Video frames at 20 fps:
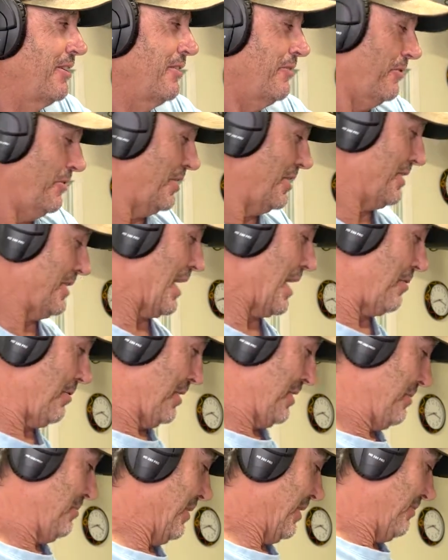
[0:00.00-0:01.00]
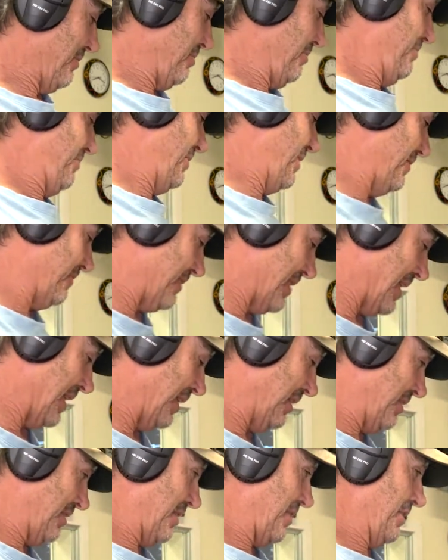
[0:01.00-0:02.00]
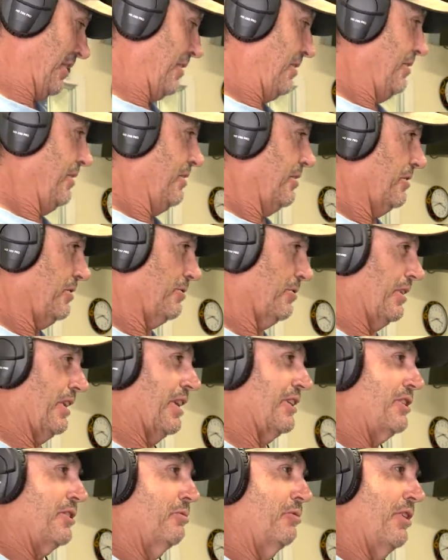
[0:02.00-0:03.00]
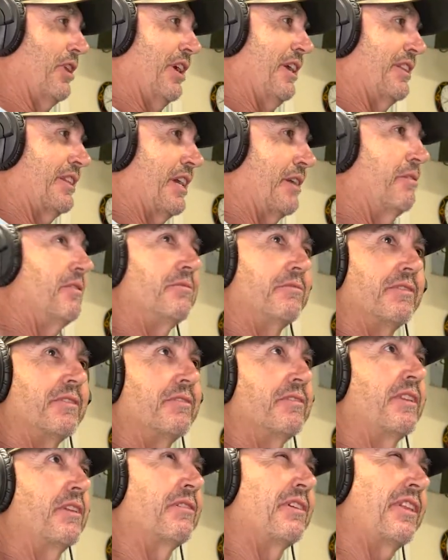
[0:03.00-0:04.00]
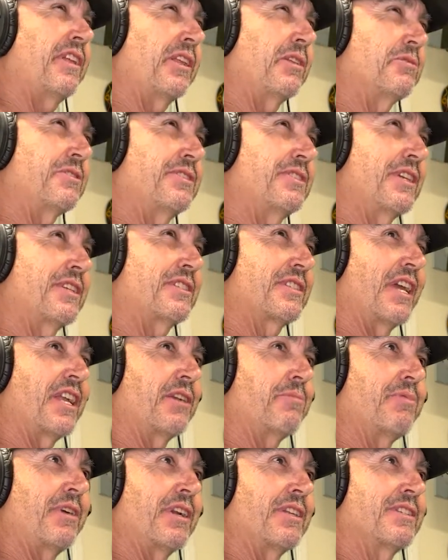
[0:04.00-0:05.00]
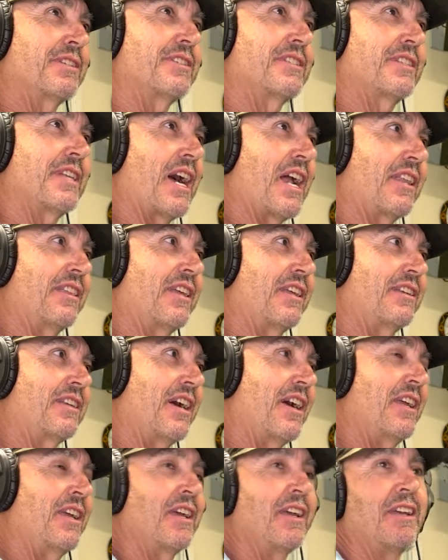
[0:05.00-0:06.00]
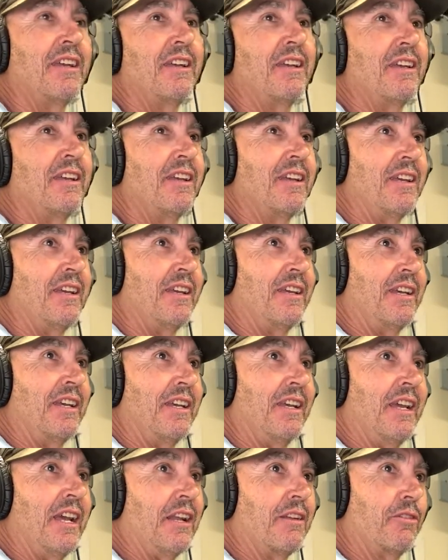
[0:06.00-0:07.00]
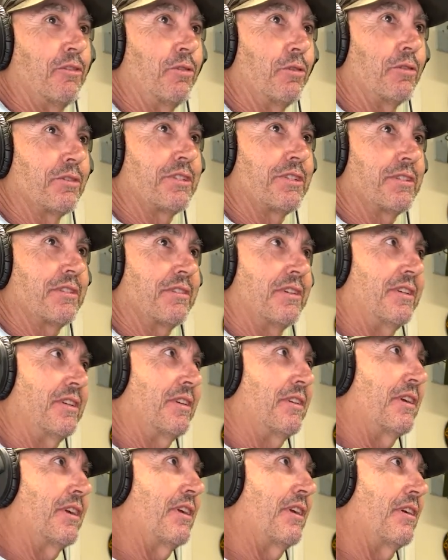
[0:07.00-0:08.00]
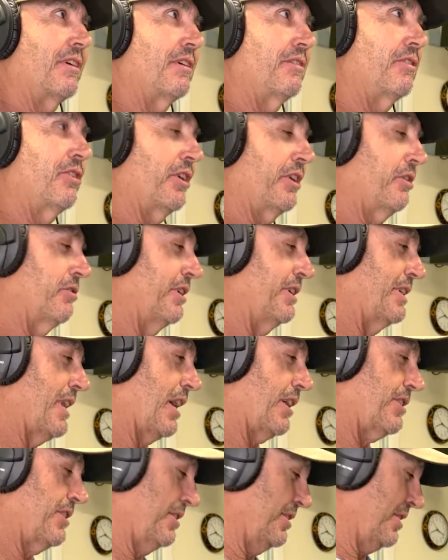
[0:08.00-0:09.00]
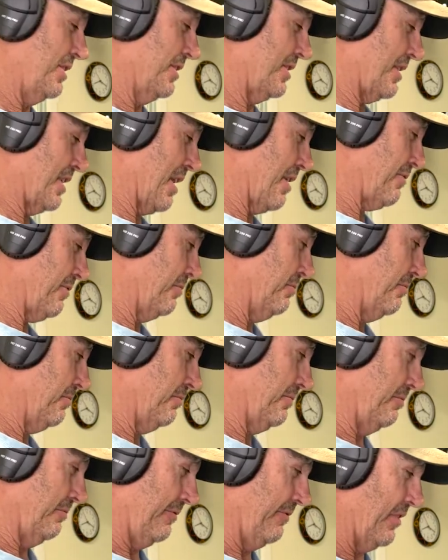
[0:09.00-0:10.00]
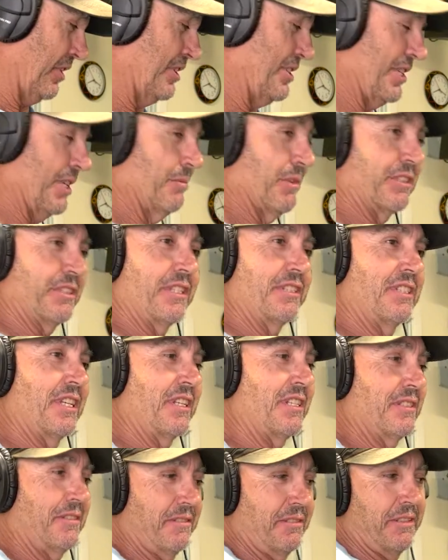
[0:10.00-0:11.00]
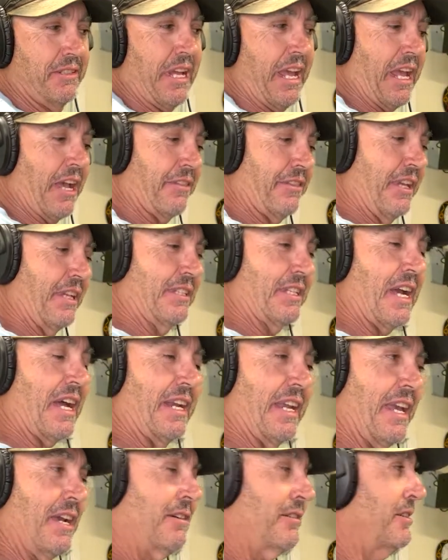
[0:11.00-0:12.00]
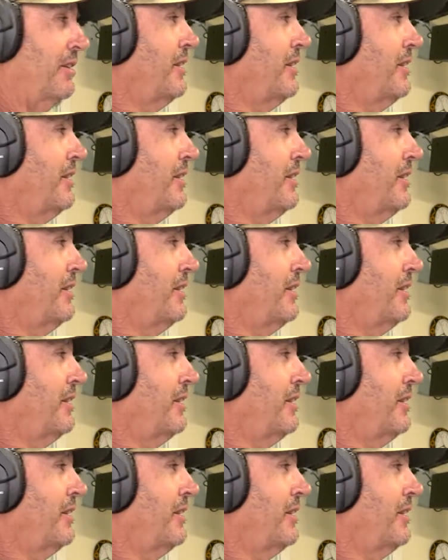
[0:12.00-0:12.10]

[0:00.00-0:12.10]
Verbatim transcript: First day was a bit, bit funny. You sort of get to work, and they, I think there was 16 apprentices started that day. And of course, got your inductions and stuff, very similar to, to, to how things are now.